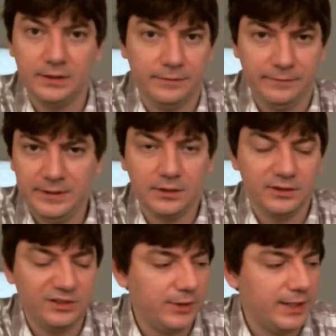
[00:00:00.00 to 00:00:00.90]

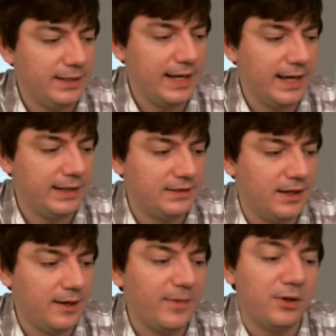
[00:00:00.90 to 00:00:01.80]
feel to it that
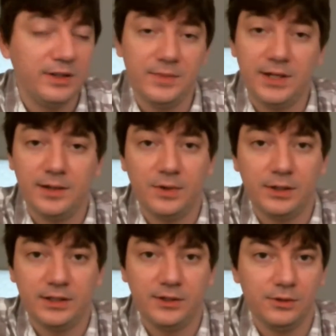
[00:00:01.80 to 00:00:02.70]
only Media
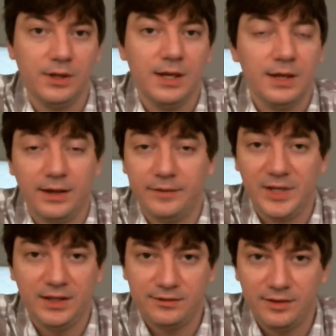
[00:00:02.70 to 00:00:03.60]
Molecule,
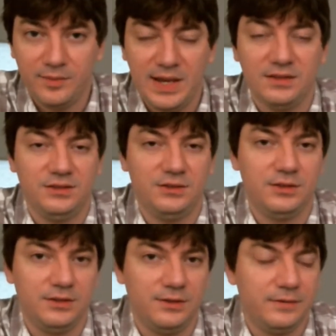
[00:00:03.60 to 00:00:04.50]
they're the
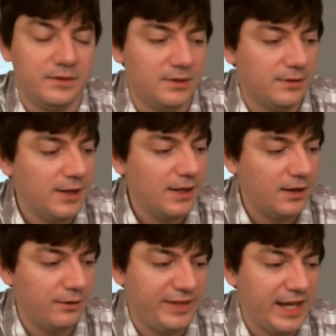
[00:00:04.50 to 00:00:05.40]
masters
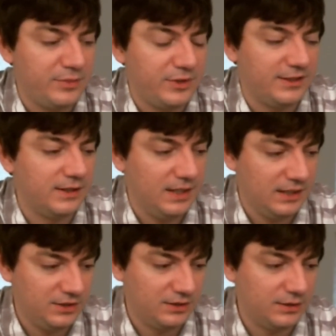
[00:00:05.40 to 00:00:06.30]
of that
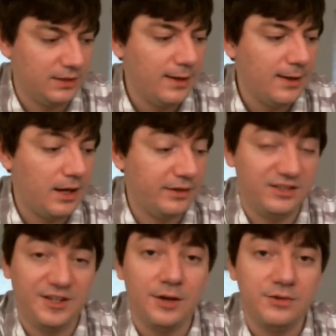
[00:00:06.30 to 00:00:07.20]
presentation. The
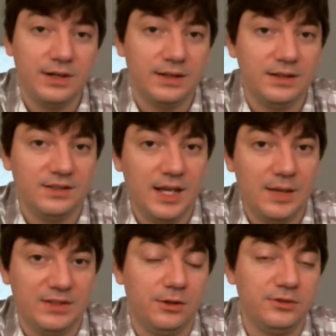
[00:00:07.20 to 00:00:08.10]
soundtrack in this
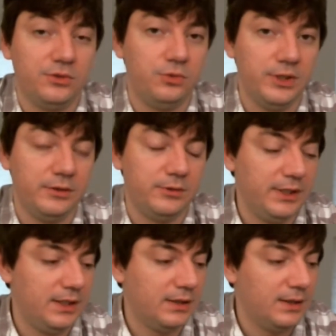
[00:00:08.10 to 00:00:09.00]
game is also really,
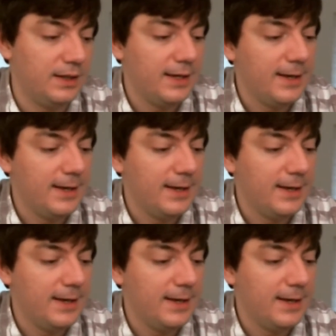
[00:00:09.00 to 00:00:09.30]
really good,